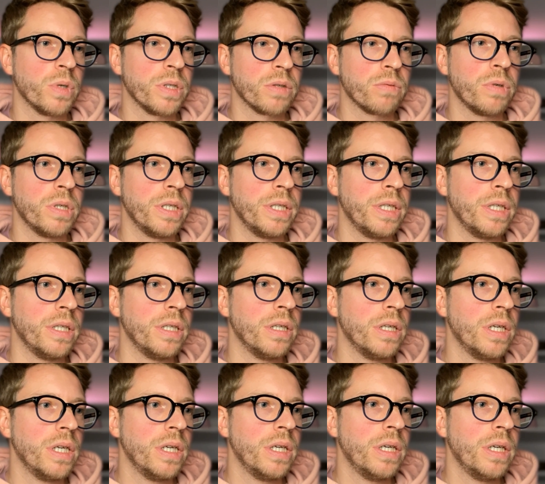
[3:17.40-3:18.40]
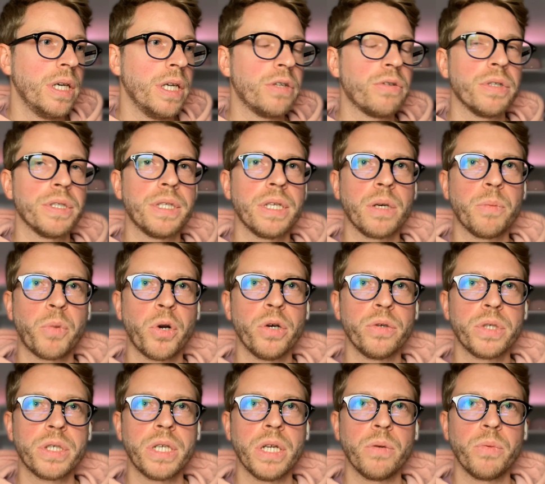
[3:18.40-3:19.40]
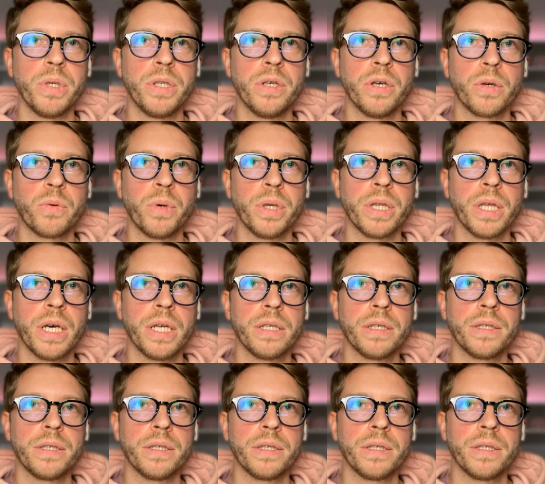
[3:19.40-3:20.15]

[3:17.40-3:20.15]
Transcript: a really interesting approach that we took with that